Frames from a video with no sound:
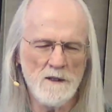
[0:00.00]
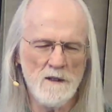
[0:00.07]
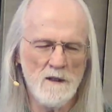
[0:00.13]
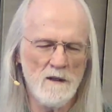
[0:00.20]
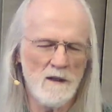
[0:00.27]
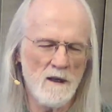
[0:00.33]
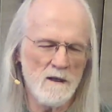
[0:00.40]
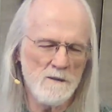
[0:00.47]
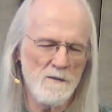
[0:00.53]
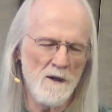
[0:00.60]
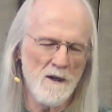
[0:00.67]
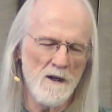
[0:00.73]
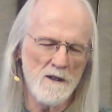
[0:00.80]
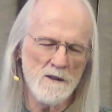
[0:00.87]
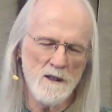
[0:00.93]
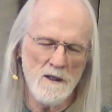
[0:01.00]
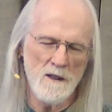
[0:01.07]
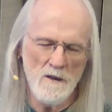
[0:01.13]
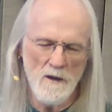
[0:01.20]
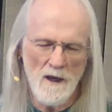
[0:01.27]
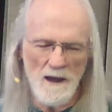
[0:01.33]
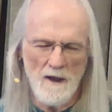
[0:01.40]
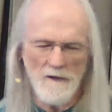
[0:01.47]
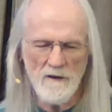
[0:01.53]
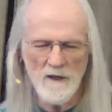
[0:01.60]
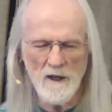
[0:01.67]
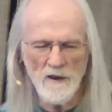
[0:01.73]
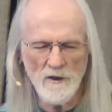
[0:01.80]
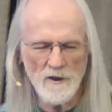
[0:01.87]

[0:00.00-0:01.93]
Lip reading: to the experience that you have in other